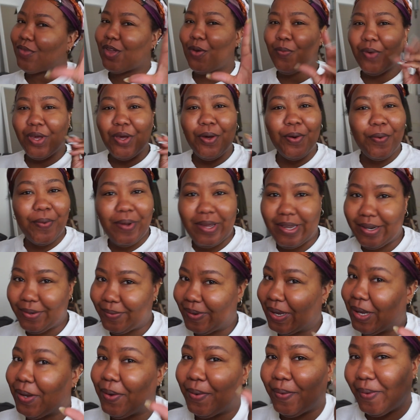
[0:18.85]
we going.
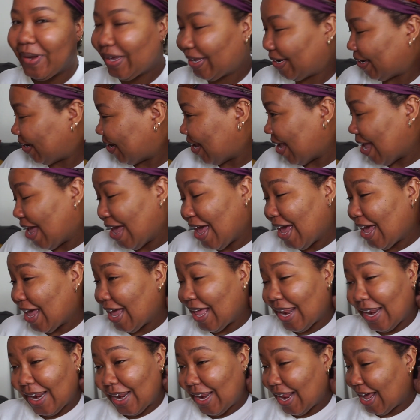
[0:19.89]

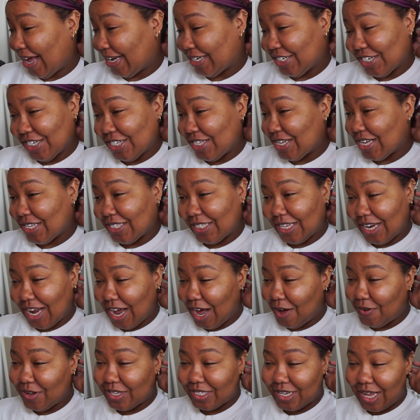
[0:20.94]
Like, just yesterday
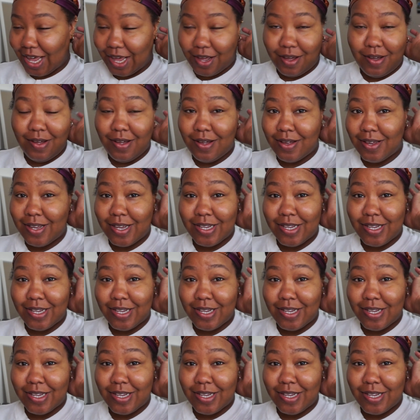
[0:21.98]
I was like, oh,